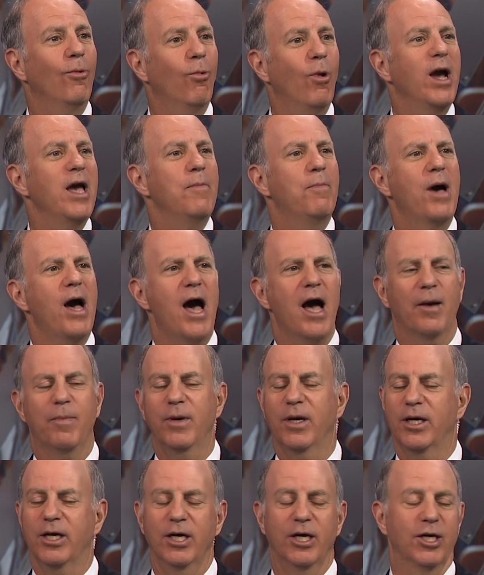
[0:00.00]
way back
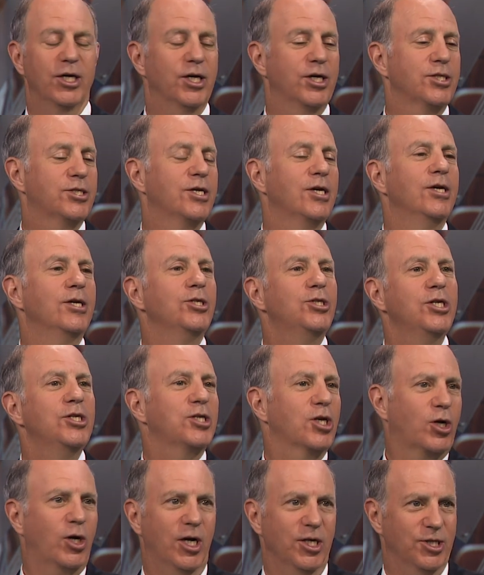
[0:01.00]
because she's
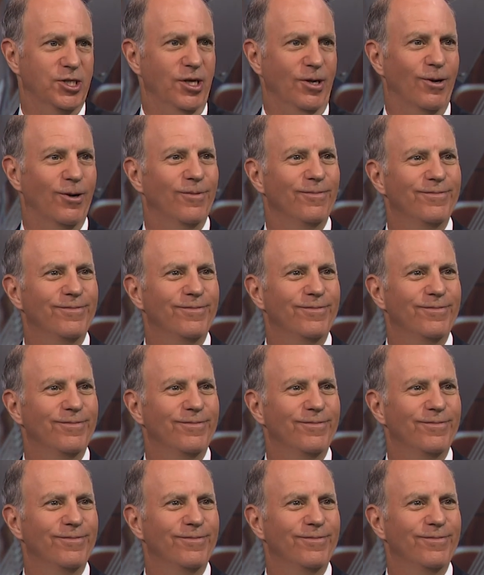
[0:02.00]
a cost center.